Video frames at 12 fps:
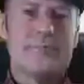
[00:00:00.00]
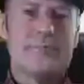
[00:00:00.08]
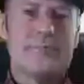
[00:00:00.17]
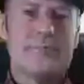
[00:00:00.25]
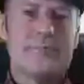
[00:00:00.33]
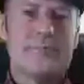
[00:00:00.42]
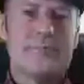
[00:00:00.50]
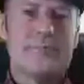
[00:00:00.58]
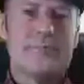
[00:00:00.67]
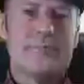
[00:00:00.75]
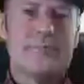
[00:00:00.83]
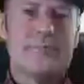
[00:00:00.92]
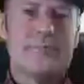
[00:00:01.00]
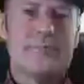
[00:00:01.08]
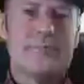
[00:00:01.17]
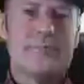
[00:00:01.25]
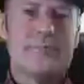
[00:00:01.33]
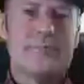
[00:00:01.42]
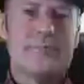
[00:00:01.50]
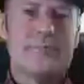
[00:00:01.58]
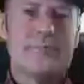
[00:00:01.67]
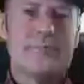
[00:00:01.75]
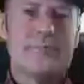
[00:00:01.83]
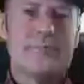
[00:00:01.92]

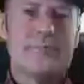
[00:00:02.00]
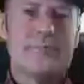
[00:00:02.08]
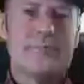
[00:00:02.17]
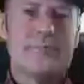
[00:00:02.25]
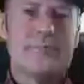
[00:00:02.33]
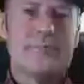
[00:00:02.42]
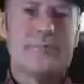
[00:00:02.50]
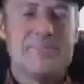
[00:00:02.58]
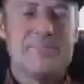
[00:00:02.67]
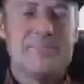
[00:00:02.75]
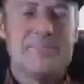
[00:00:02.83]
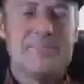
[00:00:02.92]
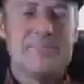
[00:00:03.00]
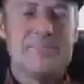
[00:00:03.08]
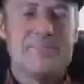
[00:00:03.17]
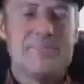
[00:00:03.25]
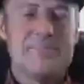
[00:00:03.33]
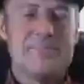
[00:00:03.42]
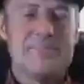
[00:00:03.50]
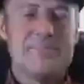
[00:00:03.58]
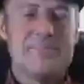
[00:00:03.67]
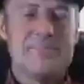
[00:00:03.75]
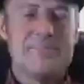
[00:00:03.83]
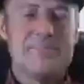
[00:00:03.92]

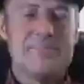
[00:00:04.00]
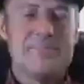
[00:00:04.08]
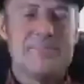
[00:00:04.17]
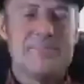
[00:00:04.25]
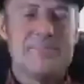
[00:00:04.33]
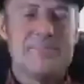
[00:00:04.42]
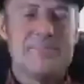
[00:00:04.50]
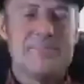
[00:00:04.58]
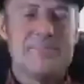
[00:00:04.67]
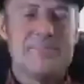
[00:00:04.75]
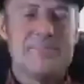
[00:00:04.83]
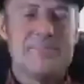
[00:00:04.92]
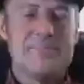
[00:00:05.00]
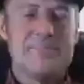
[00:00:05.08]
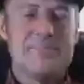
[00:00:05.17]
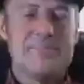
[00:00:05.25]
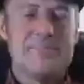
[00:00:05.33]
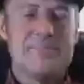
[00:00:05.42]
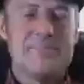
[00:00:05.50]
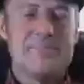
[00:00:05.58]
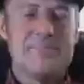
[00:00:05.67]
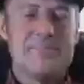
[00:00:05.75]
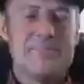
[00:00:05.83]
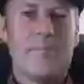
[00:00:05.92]

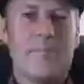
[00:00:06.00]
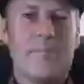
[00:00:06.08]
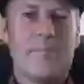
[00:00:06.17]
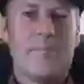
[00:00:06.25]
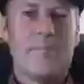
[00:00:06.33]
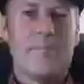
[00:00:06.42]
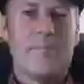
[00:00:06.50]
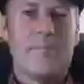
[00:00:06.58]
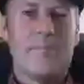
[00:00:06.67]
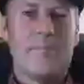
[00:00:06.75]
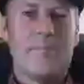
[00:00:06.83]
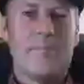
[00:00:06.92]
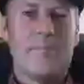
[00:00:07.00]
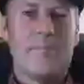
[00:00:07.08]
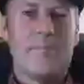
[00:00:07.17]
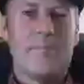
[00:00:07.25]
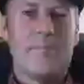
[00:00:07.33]
The person shown says nothing.